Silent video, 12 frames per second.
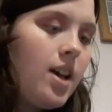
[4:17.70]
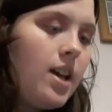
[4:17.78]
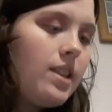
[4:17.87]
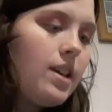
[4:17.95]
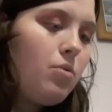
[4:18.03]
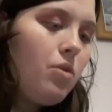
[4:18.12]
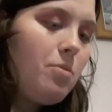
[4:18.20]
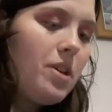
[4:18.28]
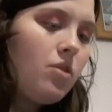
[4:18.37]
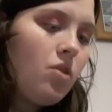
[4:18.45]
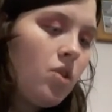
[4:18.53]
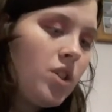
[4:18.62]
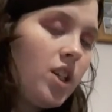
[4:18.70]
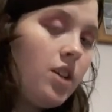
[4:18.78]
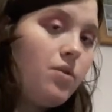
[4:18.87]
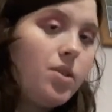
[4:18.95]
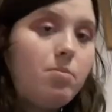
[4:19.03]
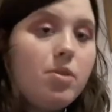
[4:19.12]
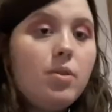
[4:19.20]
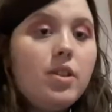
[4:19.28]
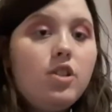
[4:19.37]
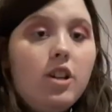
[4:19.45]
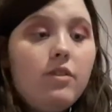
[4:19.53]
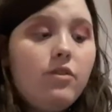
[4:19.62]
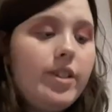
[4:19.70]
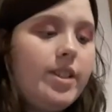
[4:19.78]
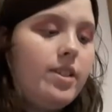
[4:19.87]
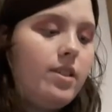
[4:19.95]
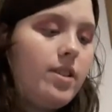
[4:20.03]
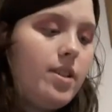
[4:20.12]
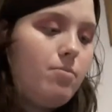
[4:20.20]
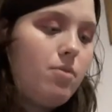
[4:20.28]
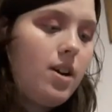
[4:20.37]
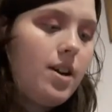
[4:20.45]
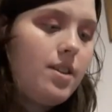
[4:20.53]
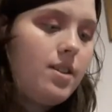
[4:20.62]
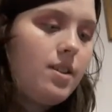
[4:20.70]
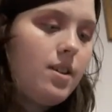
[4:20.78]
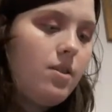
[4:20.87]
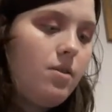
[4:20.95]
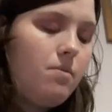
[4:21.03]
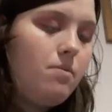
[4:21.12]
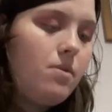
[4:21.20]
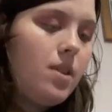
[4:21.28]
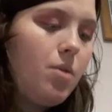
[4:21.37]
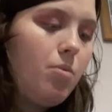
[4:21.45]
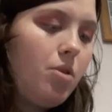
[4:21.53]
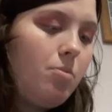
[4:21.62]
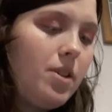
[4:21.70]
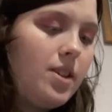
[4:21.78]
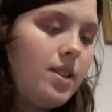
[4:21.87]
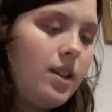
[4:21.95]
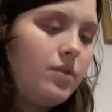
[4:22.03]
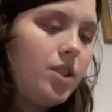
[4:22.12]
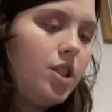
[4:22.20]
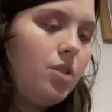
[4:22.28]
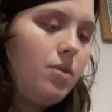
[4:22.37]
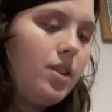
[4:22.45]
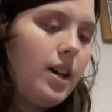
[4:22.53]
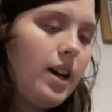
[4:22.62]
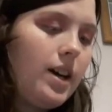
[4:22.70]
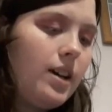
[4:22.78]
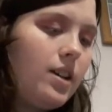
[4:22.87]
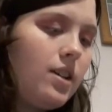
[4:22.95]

there will be crossovers between Jeffery Star and his brand, so there will be stuff to do with that.